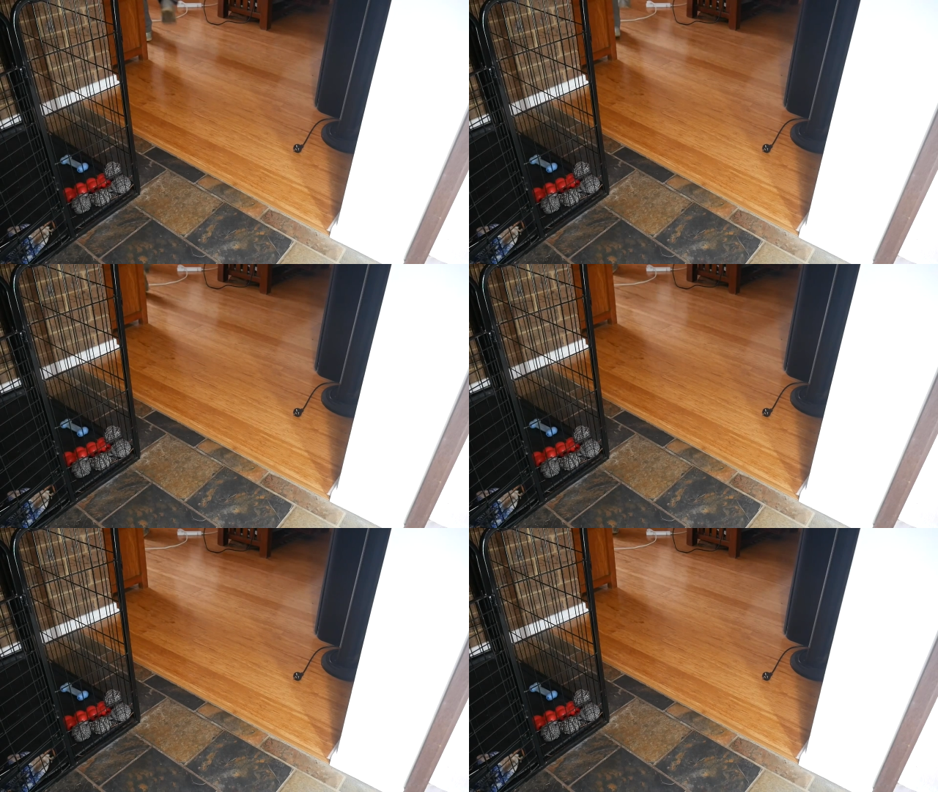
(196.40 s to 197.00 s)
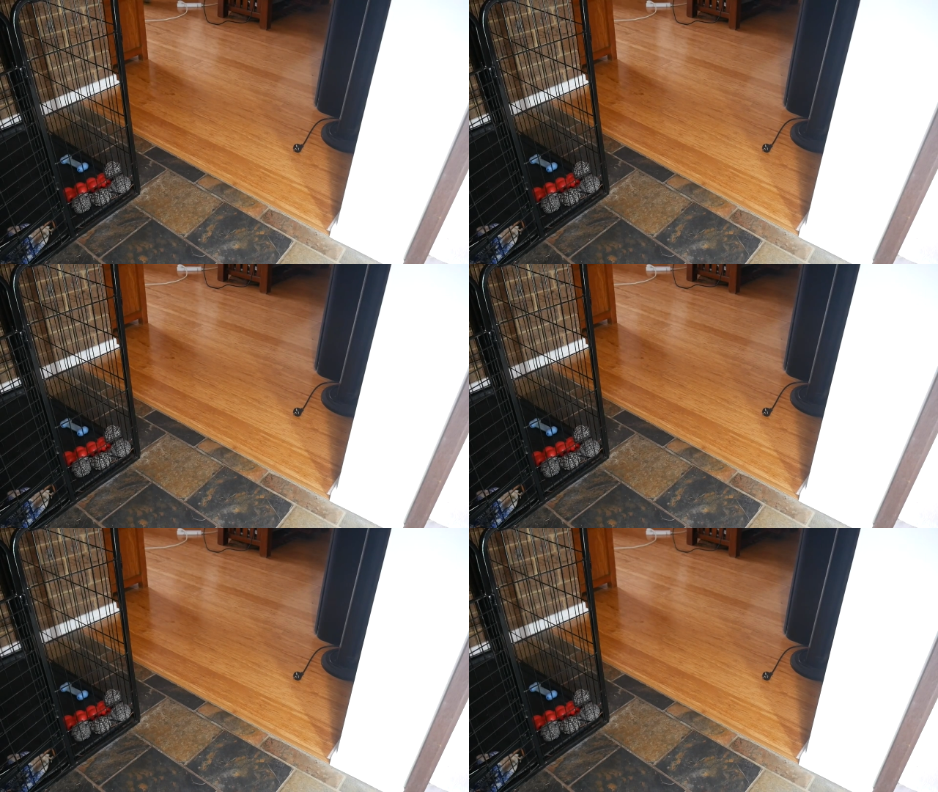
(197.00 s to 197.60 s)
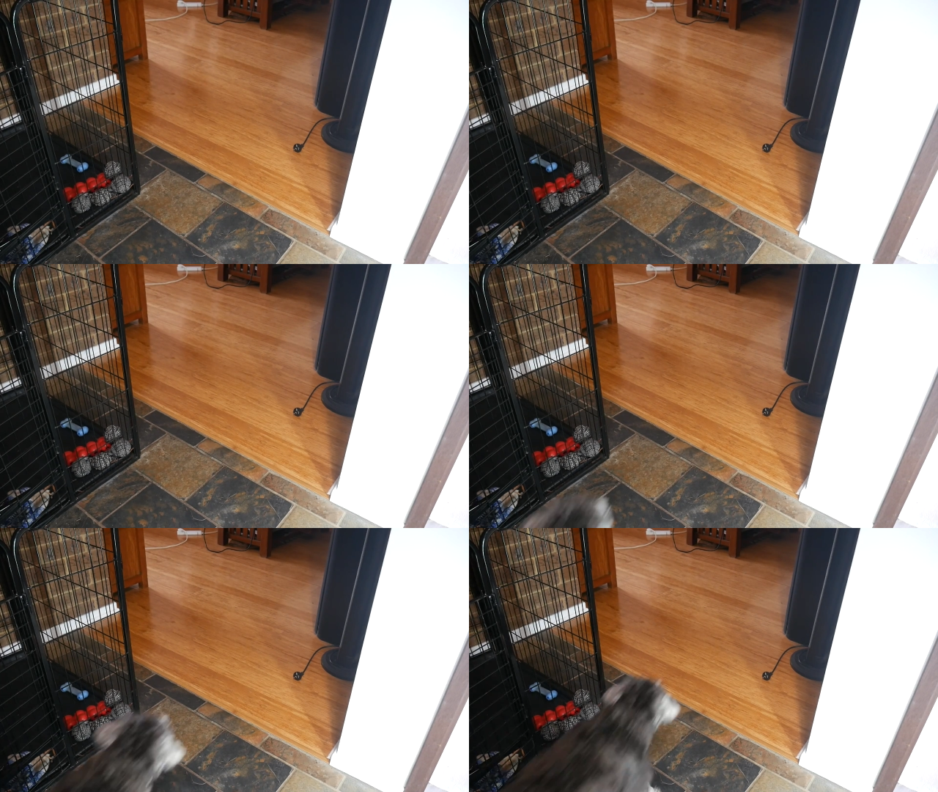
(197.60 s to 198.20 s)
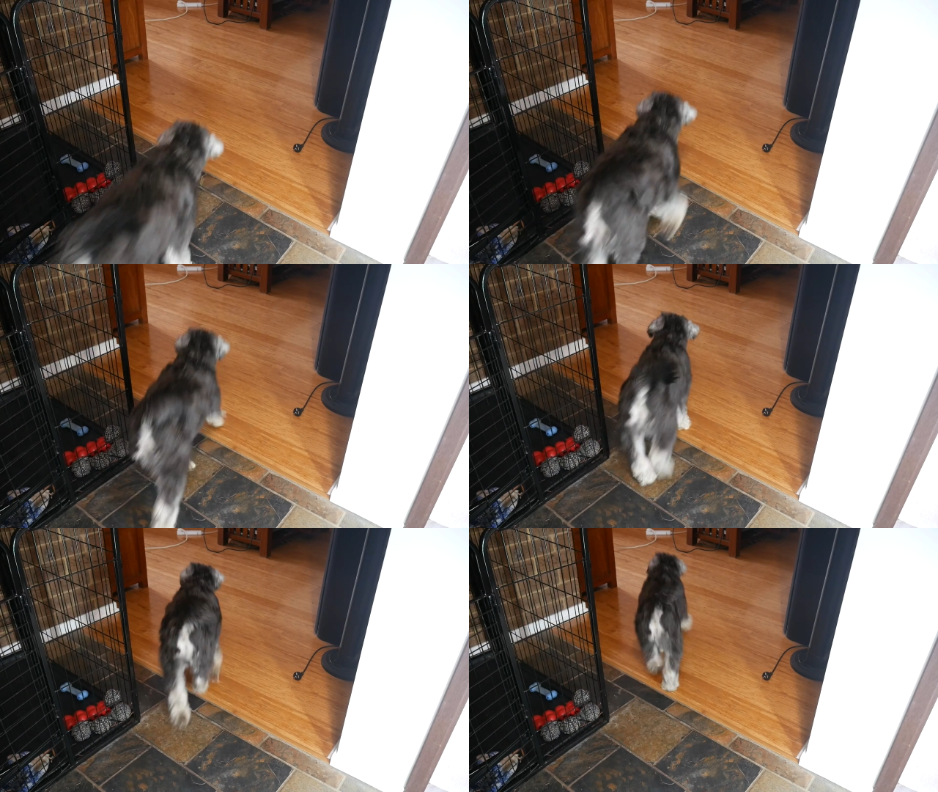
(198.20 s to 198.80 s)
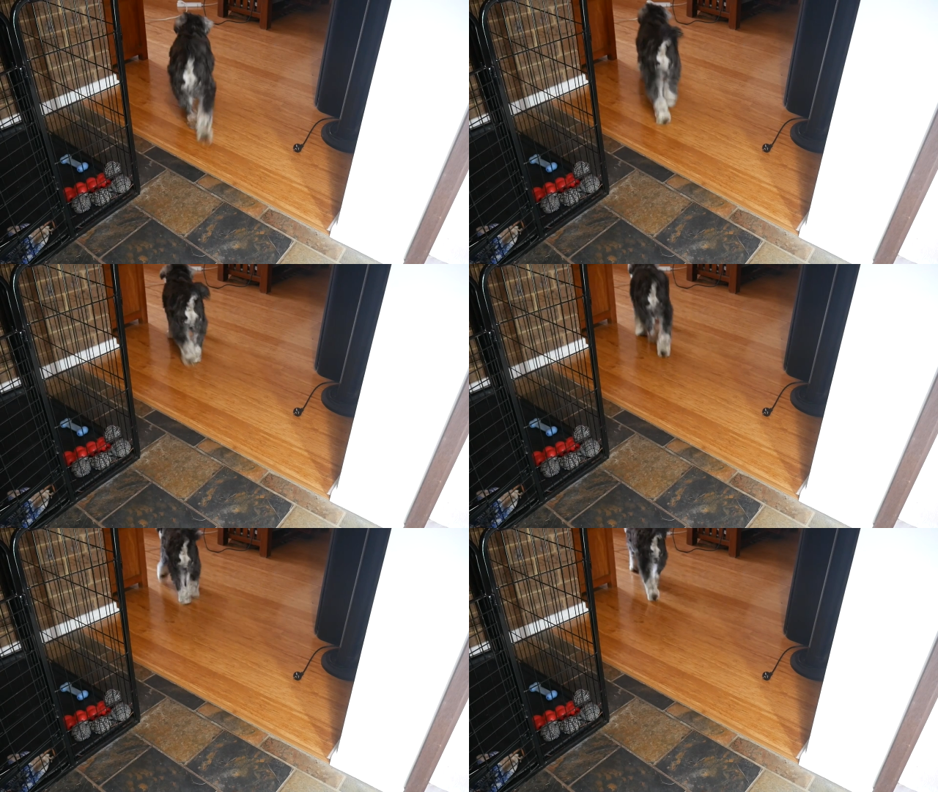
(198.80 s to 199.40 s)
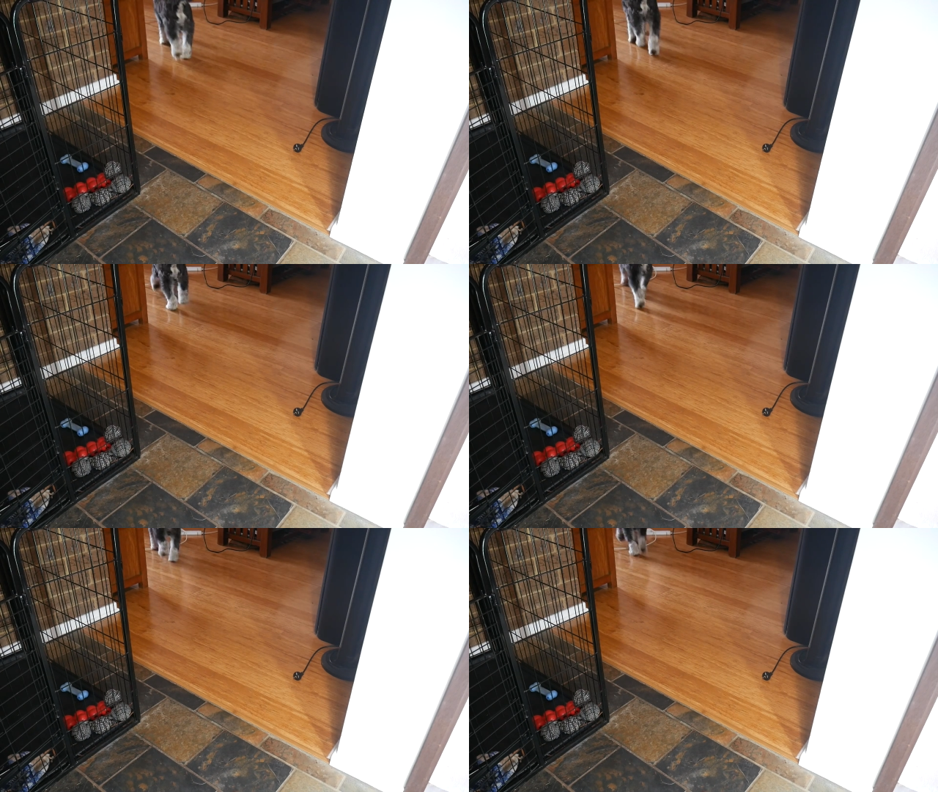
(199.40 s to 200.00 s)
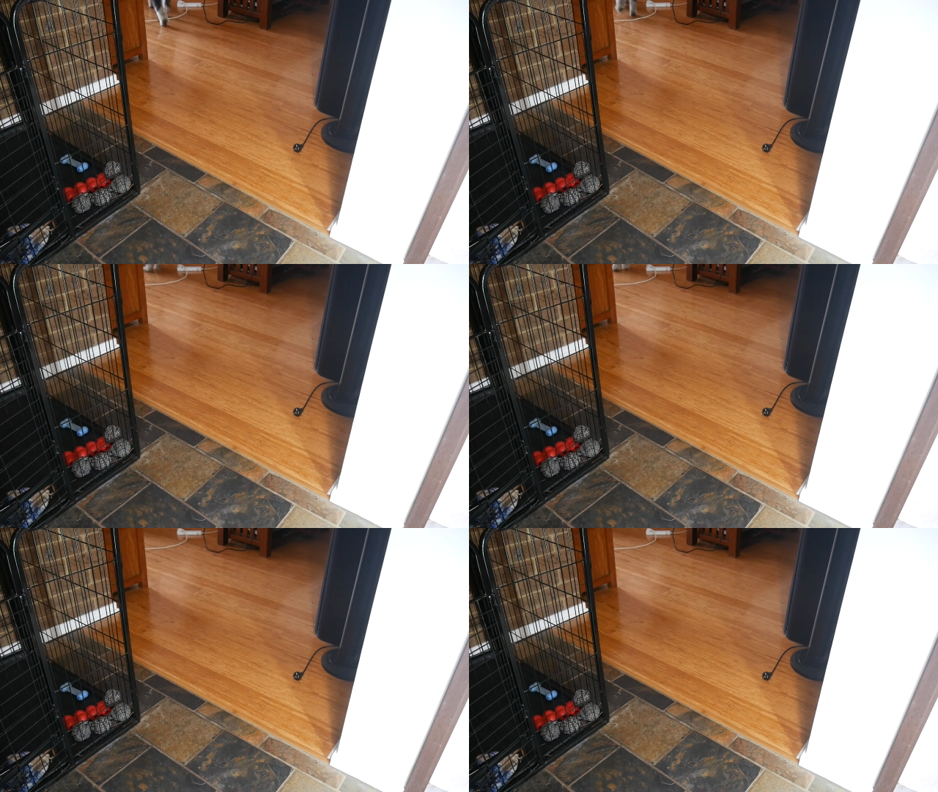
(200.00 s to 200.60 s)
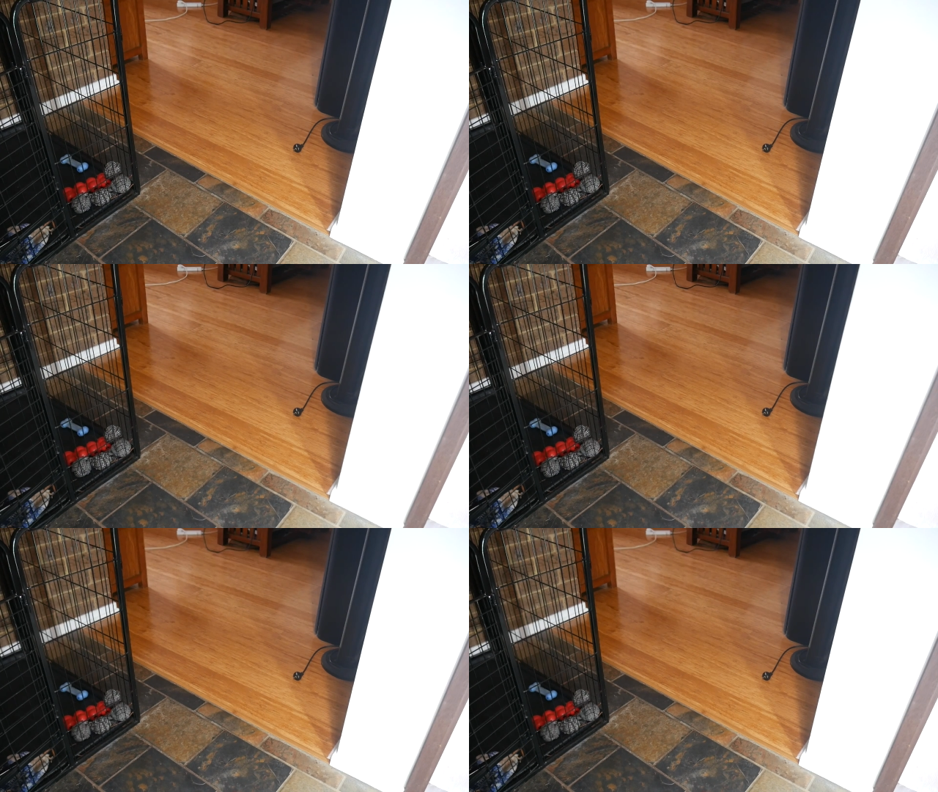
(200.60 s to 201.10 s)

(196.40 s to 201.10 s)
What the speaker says: Nobody's mouth can be seen.